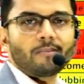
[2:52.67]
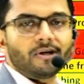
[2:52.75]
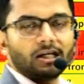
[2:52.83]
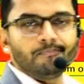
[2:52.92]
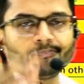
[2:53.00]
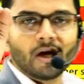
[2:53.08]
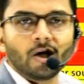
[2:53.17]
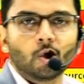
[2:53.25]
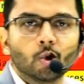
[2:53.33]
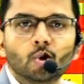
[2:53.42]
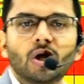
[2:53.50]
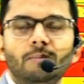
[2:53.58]
property
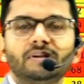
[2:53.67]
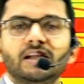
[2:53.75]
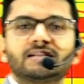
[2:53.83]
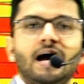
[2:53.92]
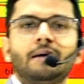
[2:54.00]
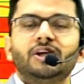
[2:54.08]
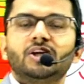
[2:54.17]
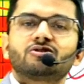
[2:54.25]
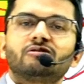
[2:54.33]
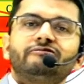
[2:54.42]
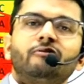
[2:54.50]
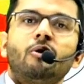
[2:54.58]
do come in the
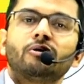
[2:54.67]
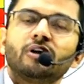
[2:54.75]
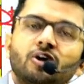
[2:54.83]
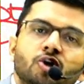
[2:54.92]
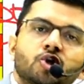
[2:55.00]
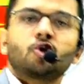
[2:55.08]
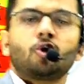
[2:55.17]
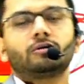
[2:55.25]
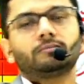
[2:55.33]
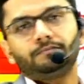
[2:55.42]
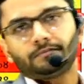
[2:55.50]
examination for sure.